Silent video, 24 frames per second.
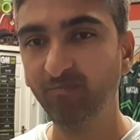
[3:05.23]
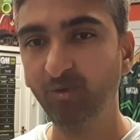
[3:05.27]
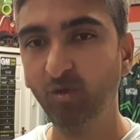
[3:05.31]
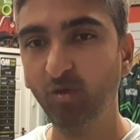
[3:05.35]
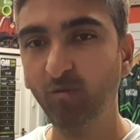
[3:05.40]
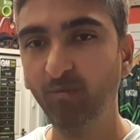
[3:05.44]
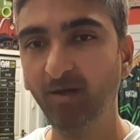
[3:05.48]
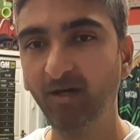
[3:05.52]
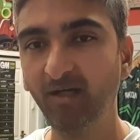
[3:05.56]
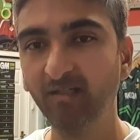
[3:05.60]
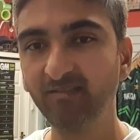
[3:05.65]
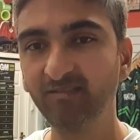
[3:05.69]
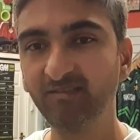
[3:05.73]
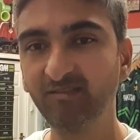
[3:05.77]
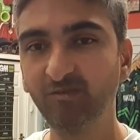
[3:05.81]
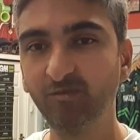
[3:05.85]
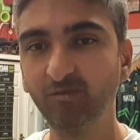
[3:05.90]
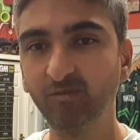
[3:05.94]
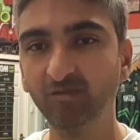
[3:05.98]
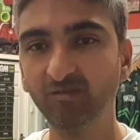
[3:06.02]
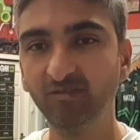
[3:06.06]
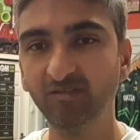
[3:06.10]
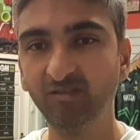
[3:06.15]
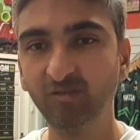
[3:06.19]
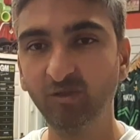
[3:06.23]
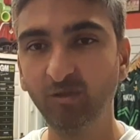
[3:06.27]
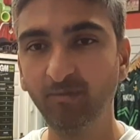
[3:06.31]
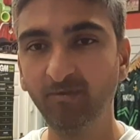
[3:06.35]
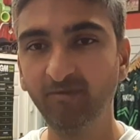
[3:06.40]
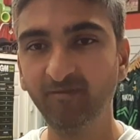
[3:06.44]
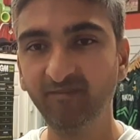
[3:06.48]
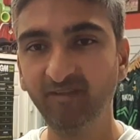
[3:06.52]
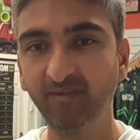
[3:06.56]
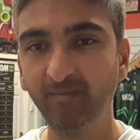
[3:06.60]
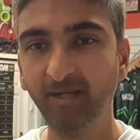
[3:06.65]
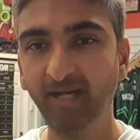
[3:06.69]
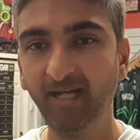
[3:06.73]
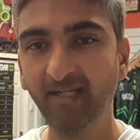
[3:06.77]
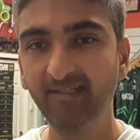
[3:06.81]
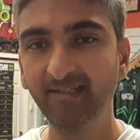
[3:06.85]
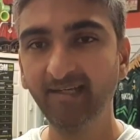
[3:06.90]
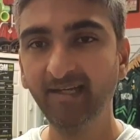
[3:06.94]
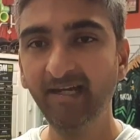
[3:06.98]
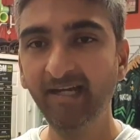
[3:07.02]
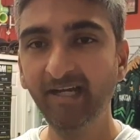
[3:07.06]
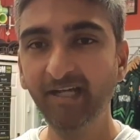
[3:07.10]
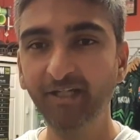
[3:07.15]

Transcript: ball marks towards the top of the bat,